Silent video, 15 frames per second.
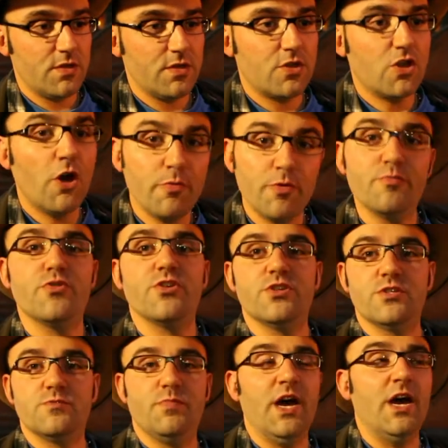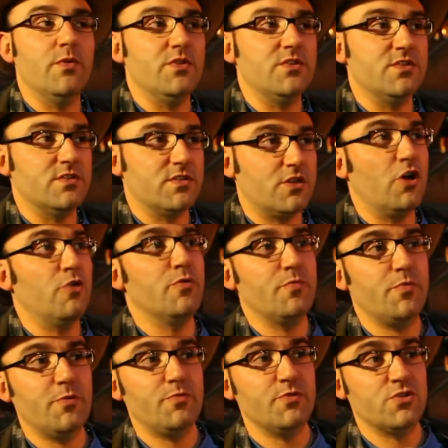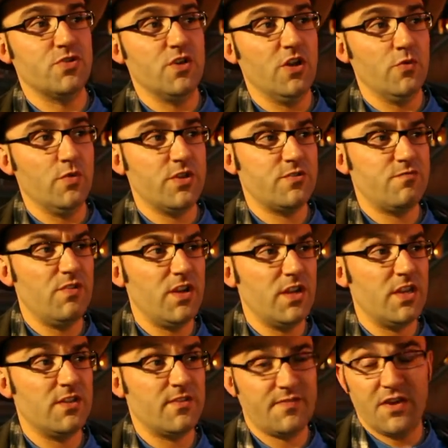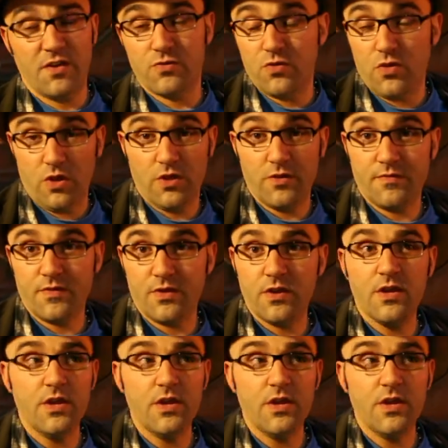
common British bat, which is the common pipistrelle, which really is found all over